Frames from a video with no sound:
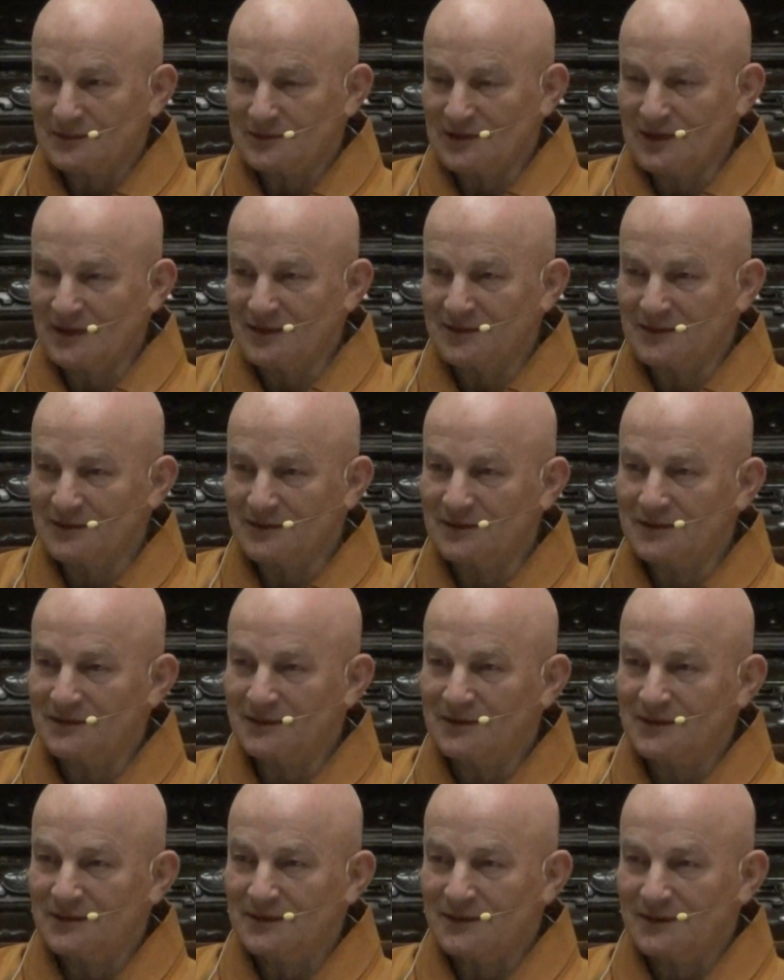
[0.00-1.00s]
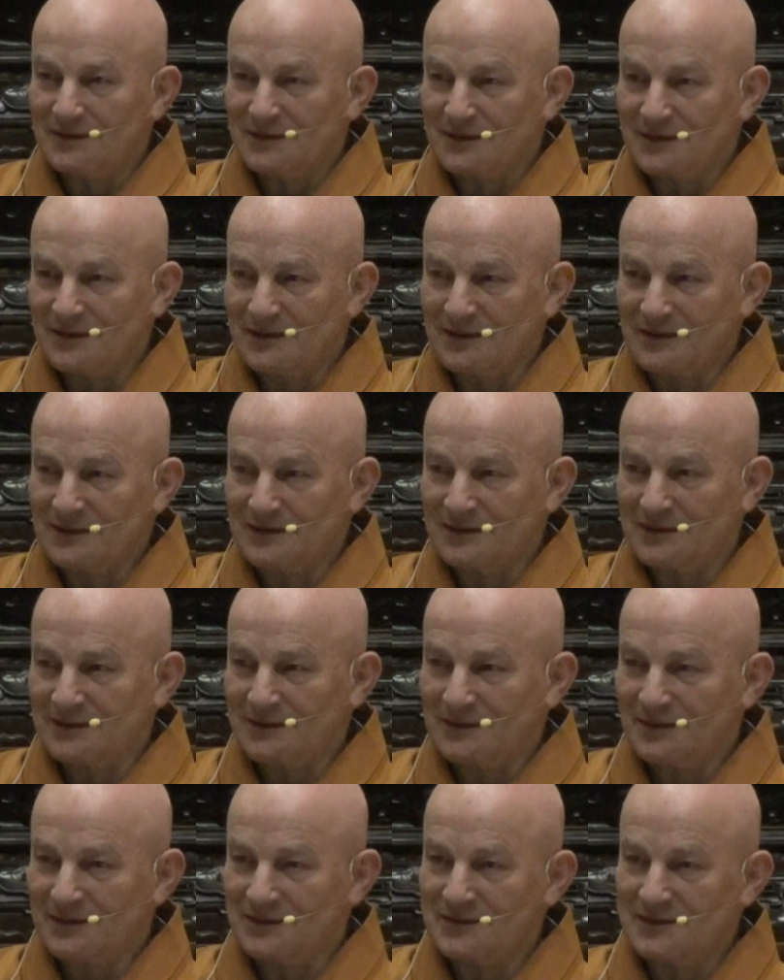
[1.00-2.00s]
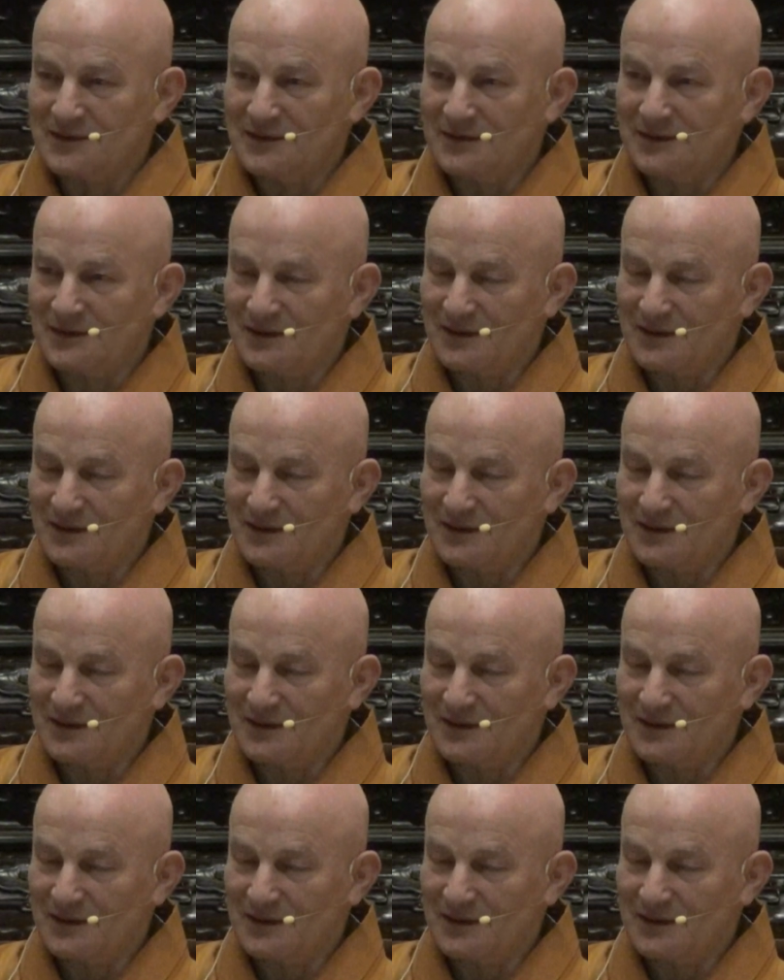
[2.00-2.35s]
Then uh, uh the